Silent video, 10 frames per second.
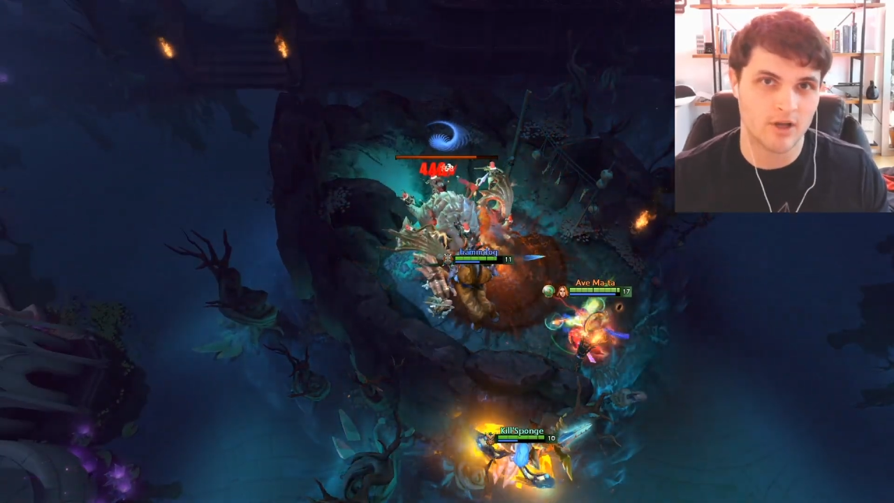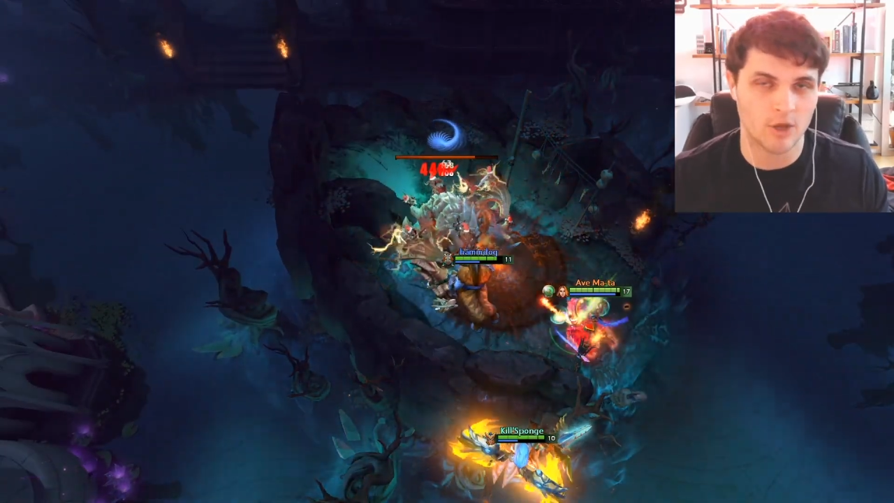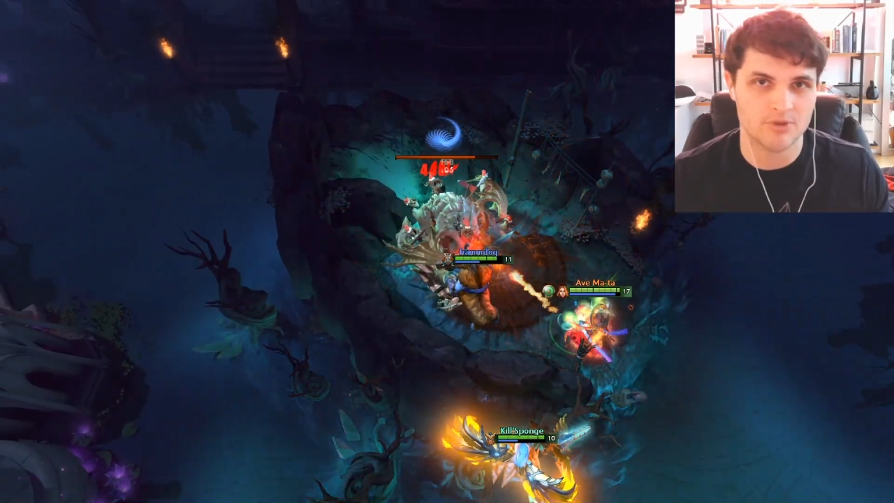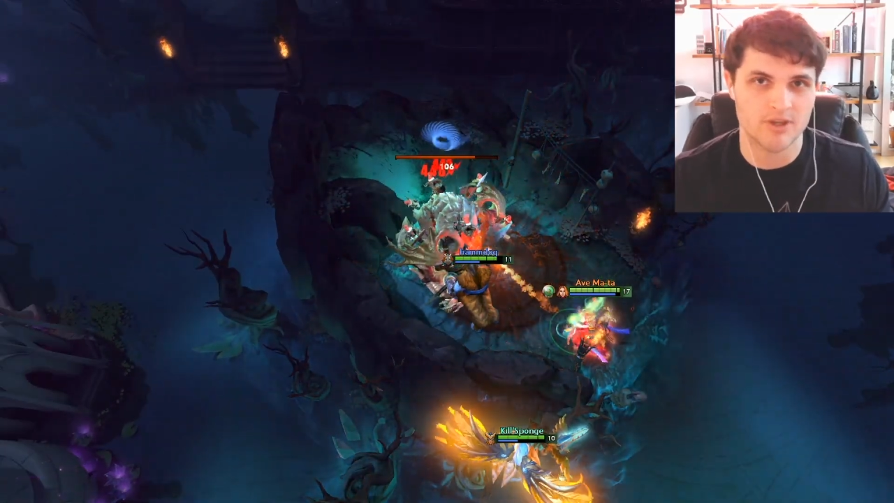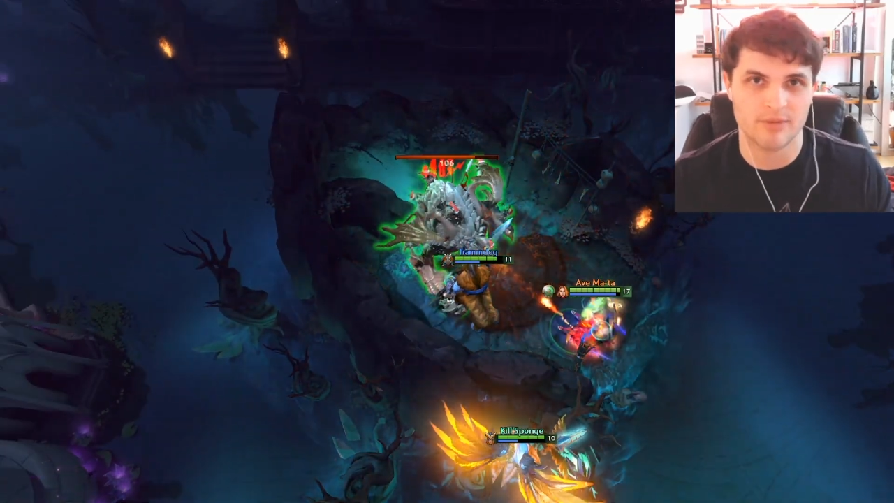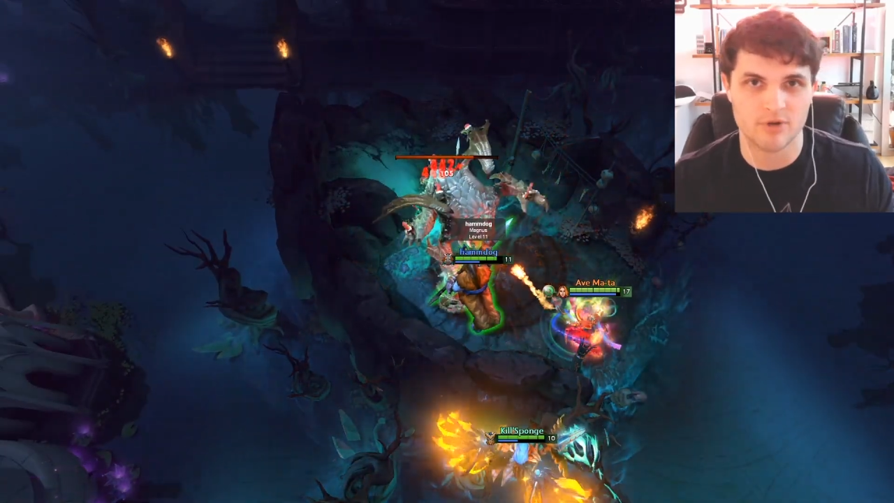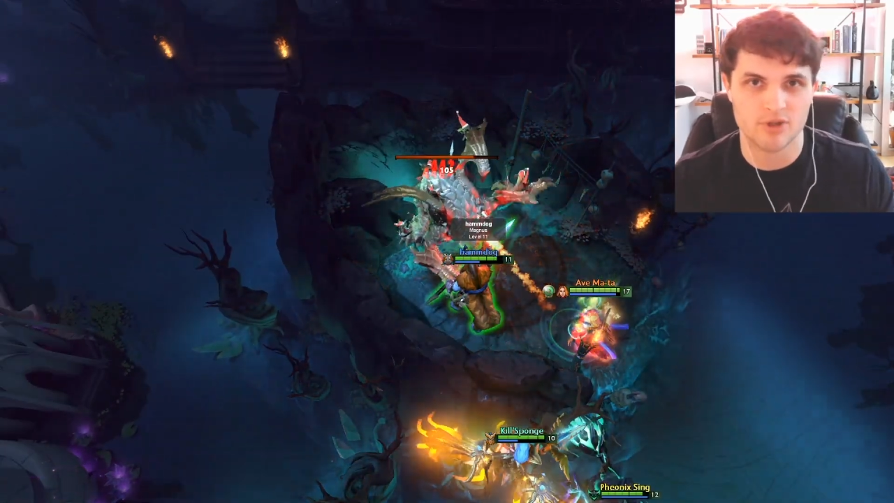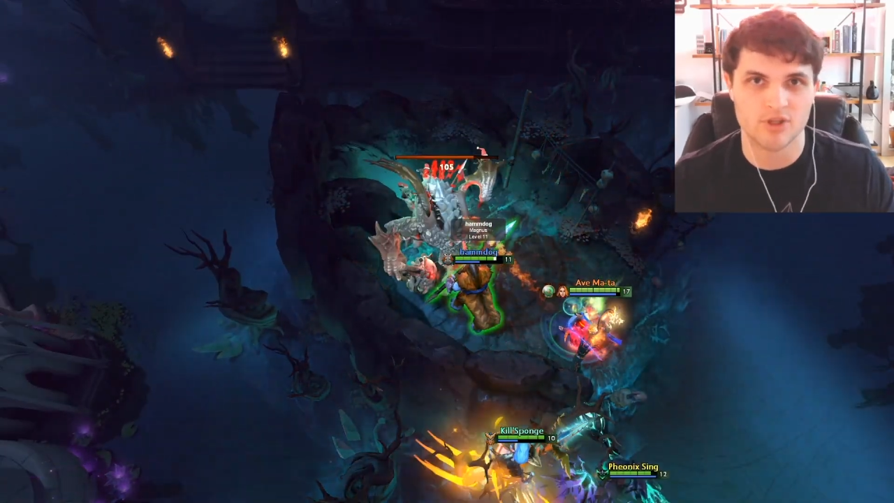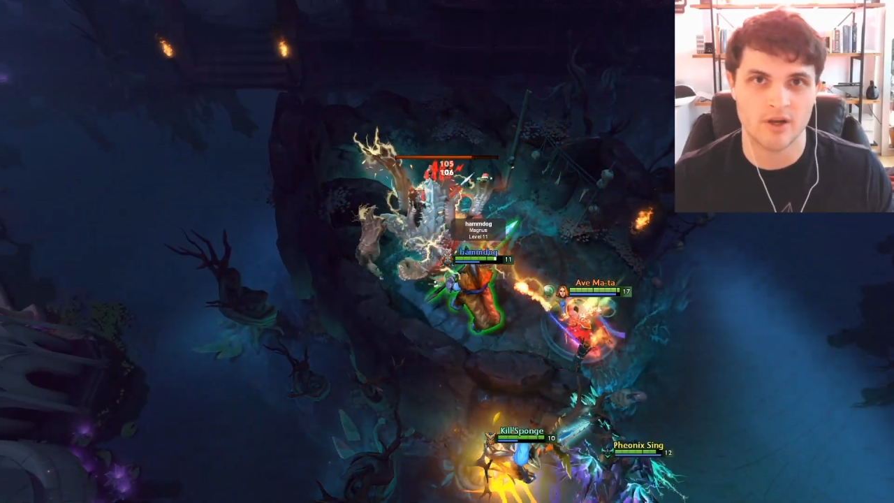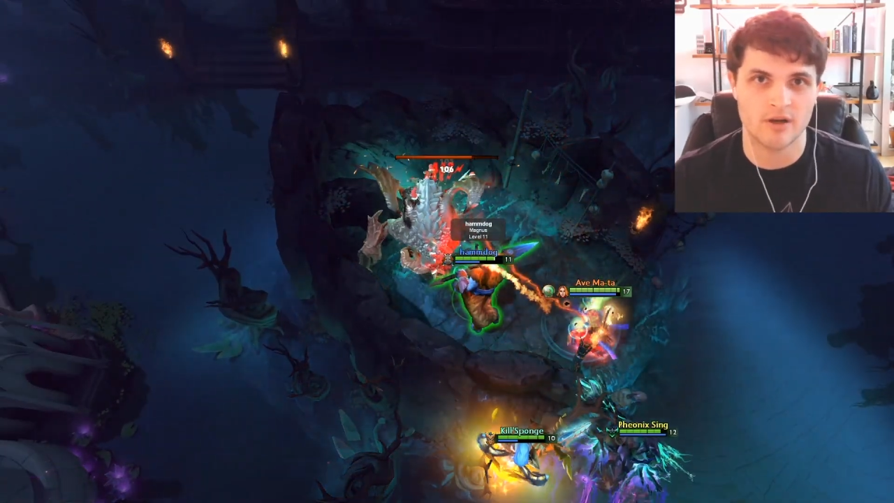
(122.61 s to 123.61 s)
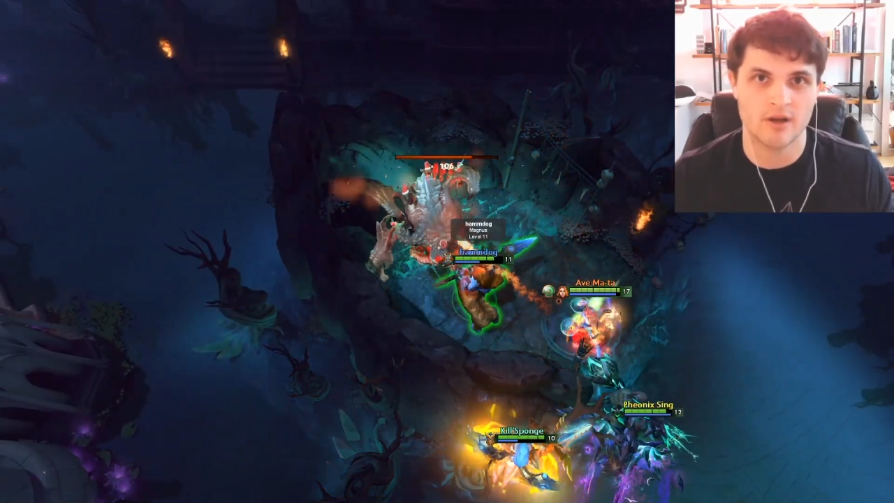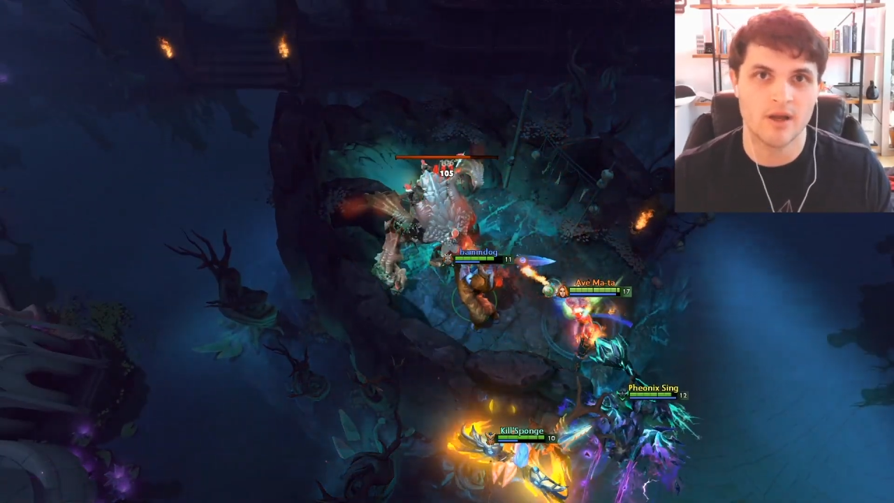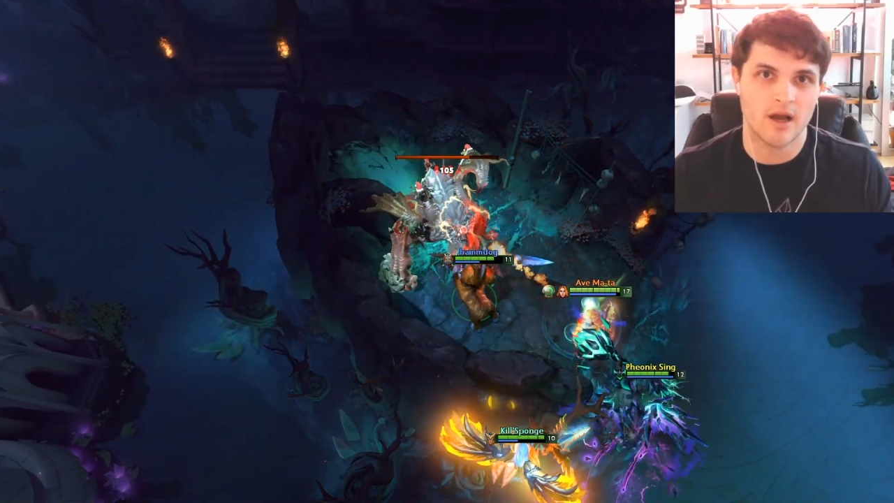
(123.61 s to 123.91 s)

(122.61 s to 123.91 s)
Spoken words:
to help set up your stun,